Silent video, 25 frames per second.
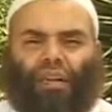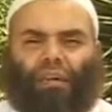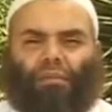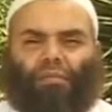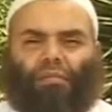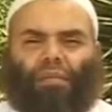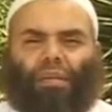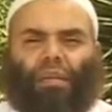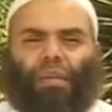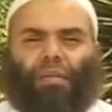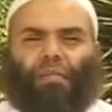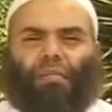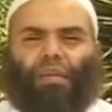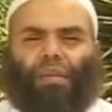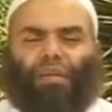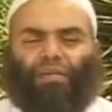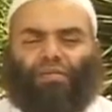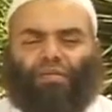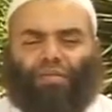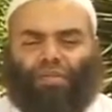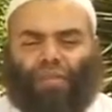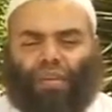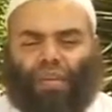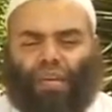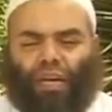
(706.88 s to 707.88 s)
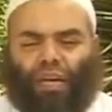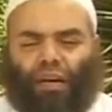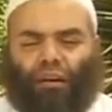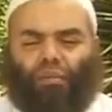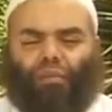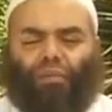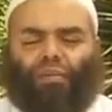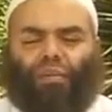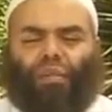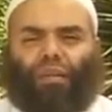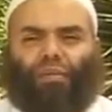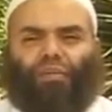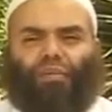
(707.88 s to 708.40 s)
But the believers, they
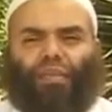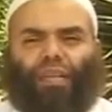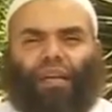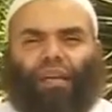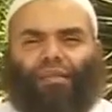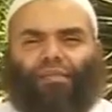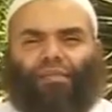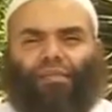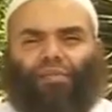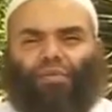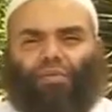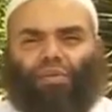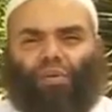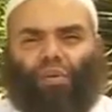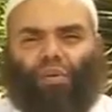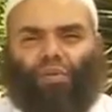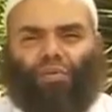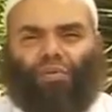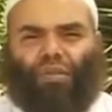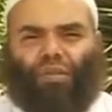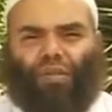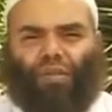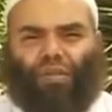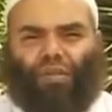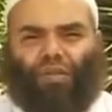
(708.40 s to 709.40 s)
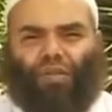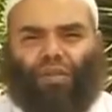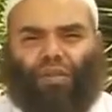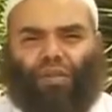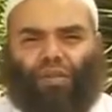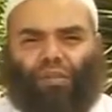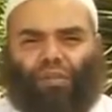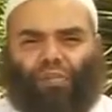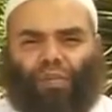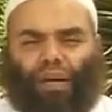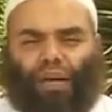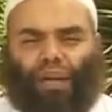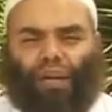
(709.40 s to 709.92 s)
humble themselves to the orders of
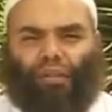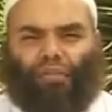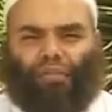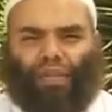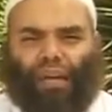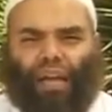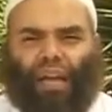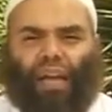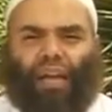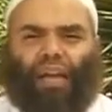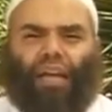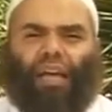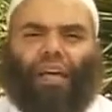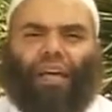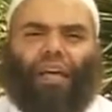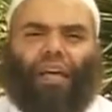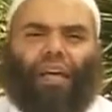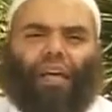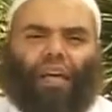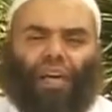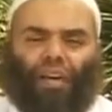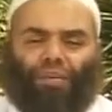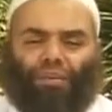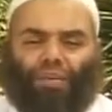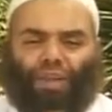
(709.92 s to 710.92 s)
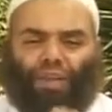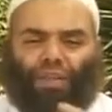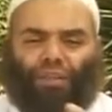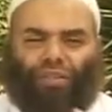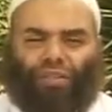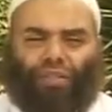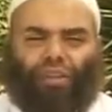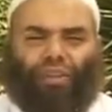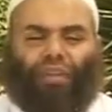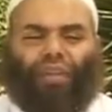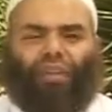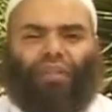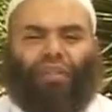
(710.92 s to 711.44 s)
Allah subhanahu wa ta'ala, and we get
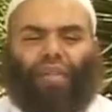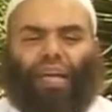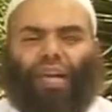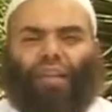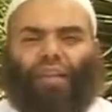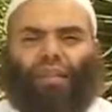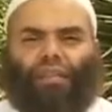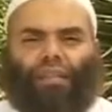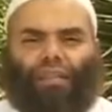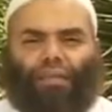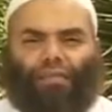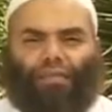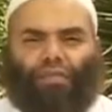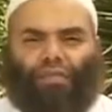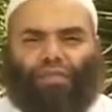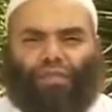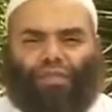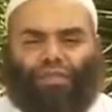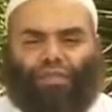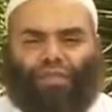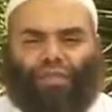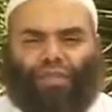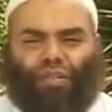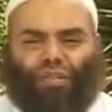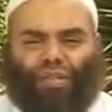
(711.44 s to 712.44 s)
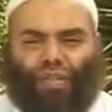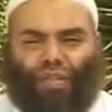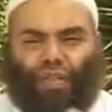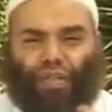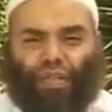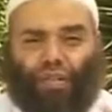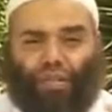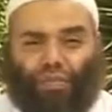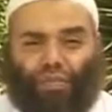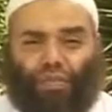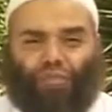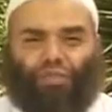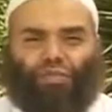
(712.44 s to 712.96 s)
to learn that in the provisions and
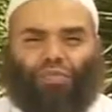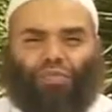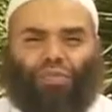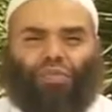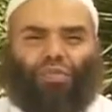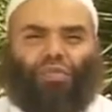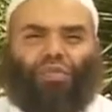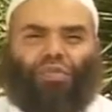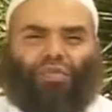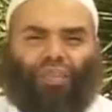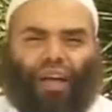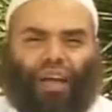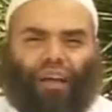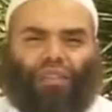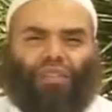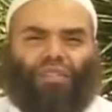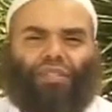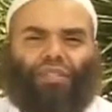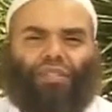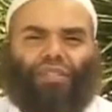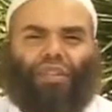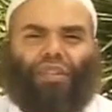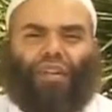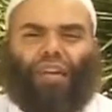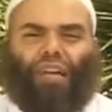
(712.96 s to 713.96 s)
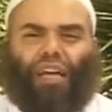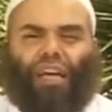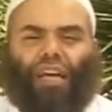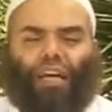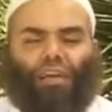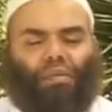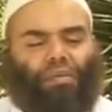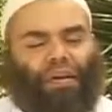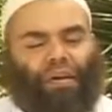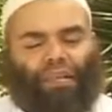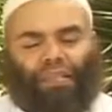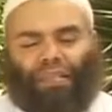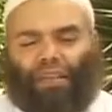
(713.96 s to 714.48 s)
in the rituals of Hajj.
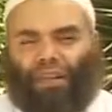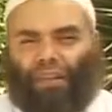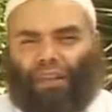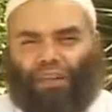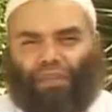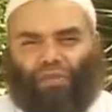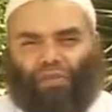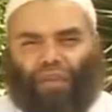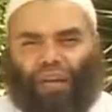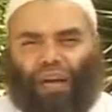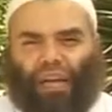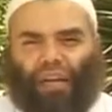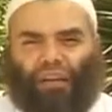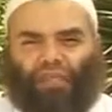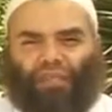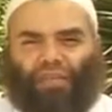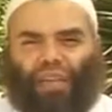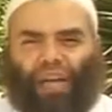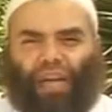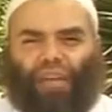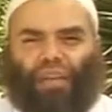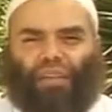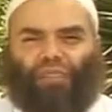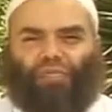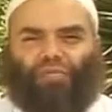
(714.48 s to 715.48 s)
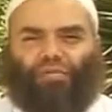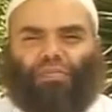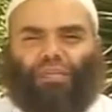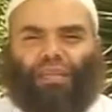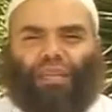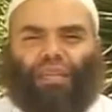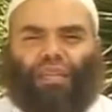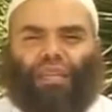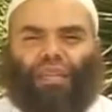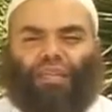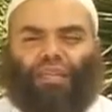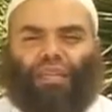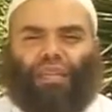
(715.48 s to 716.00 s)
And we ask Allah subhanahu wa ta'ala to
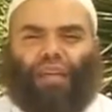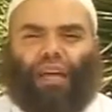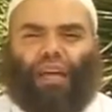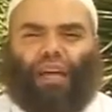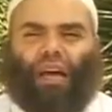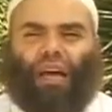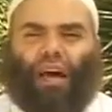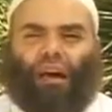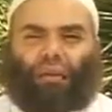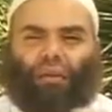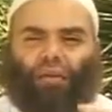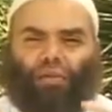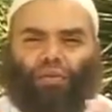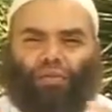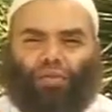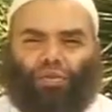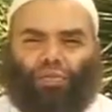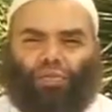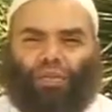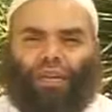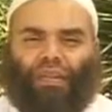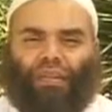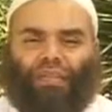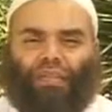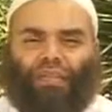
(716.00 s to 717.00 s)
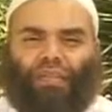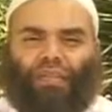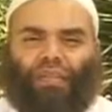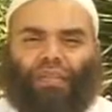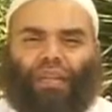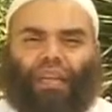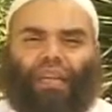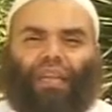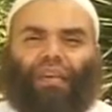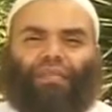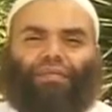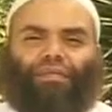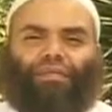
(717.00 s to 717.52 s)
make us among the obedient
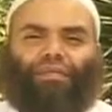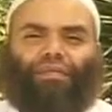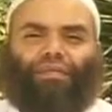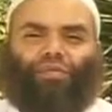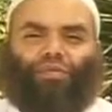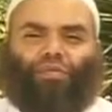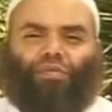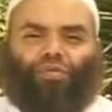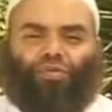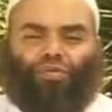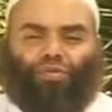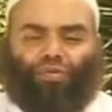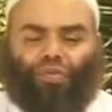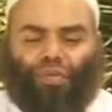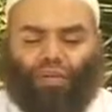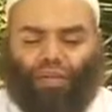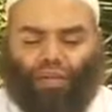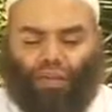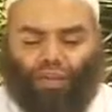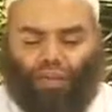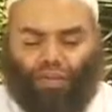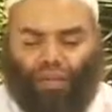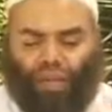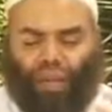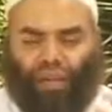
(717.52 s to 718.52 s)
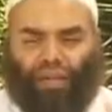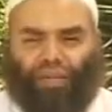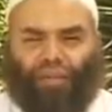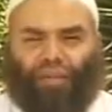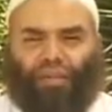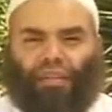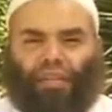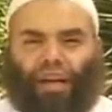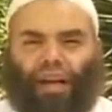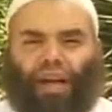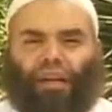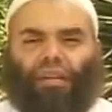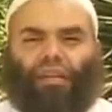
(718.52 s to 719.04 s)
slaves, those who would exalt
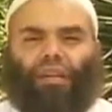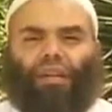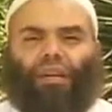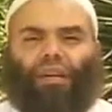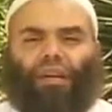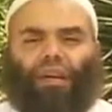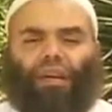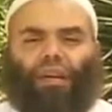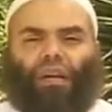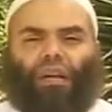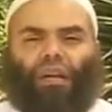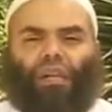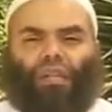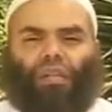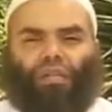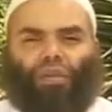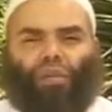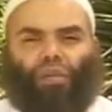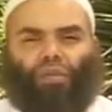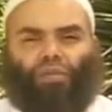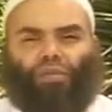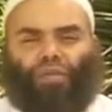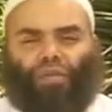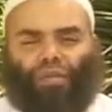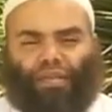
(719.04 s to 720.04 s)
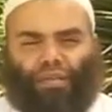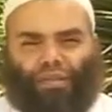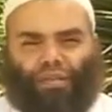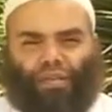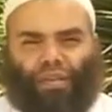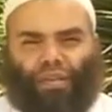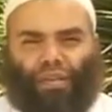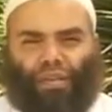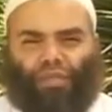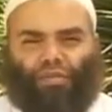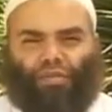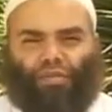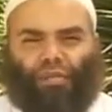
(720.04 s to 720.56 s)
and honor the orders of
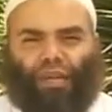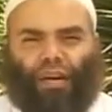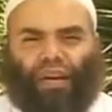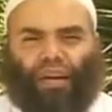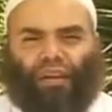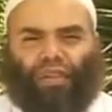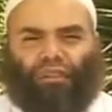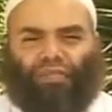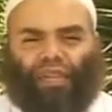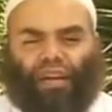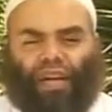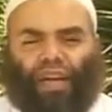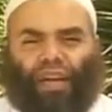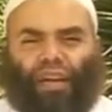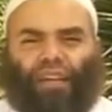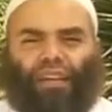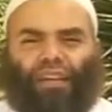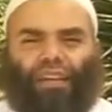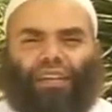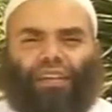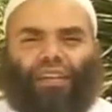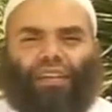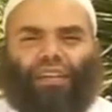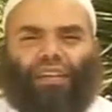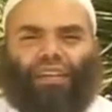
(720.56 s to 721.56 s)
Allah subhanahu wa ta'ala.